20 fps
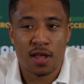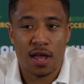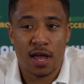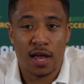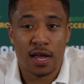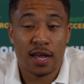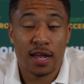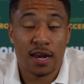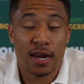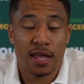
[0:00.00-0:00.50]

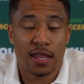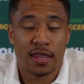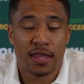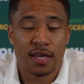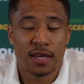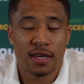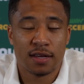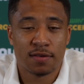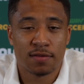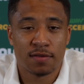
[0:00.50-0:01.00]
Again, I
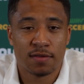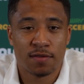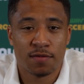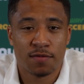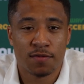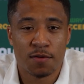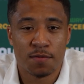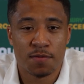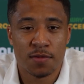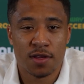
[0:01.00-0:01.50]
think
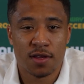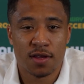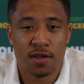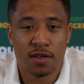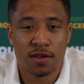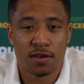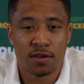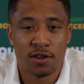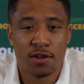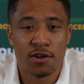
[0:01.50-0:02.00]
from
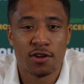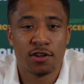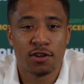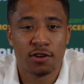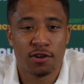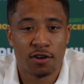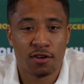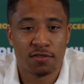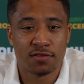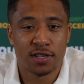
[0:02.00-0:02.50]
the learning
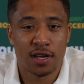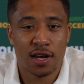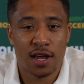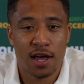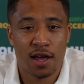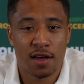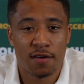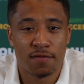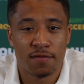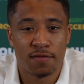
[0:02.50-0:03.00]
curves that I
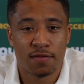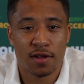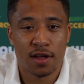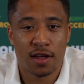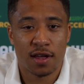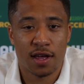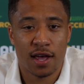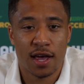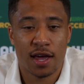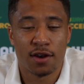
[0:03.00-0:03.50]
have
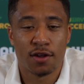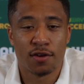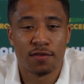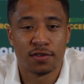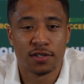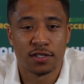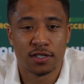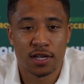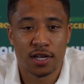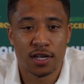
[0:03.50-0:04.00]
had
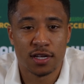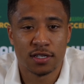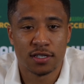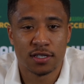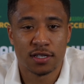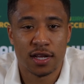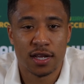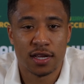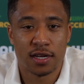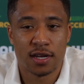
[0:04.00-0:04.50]

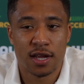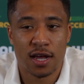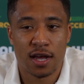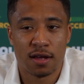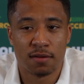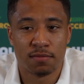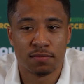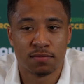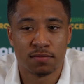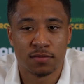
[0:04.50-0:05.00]
overseas, and
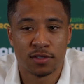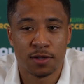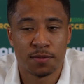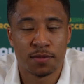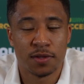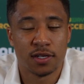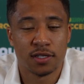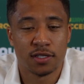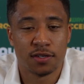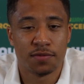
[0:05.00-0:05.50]
um, some
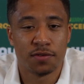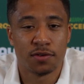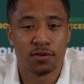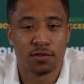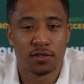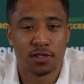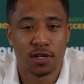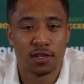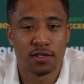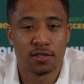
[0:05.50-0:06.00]
of the
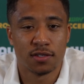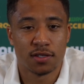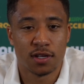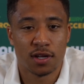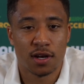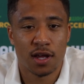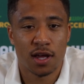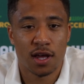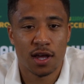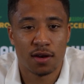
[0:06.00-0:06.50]
difficult seasons
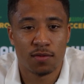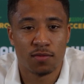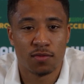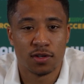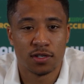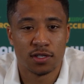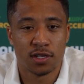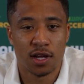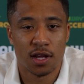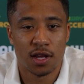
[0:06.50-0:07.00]
that I had,
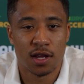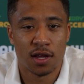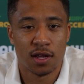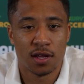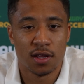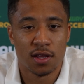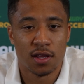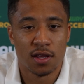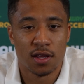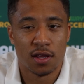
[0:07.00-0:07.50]
was uh,
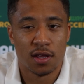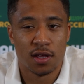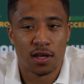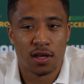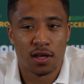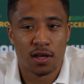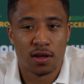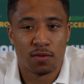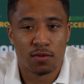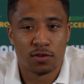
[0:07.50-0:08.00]

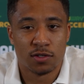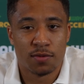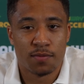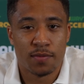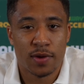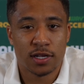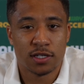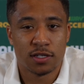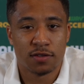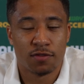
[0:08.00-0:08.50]
was a
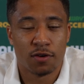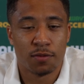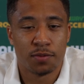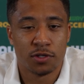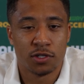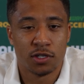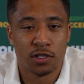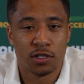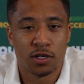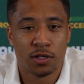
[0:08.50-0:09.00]
massive
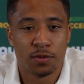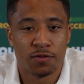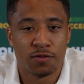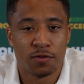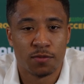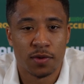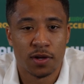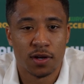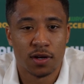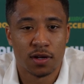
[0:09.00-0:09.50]
opportunity
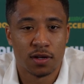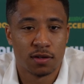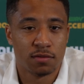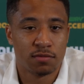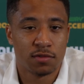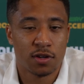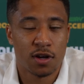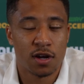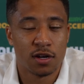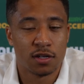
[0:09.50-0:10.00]
for me to
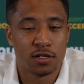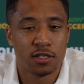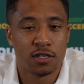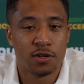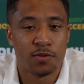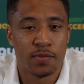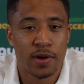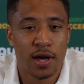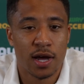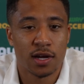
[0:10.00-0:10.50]
kind of
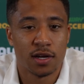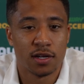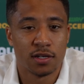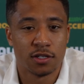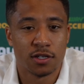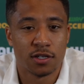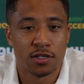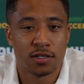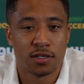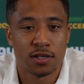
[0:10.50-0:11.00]
sit back
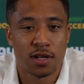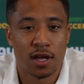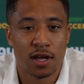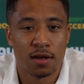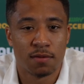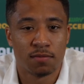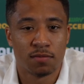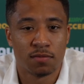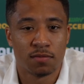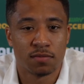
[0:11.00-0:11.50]
and just
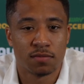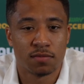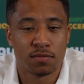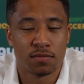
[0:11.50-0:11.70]
um,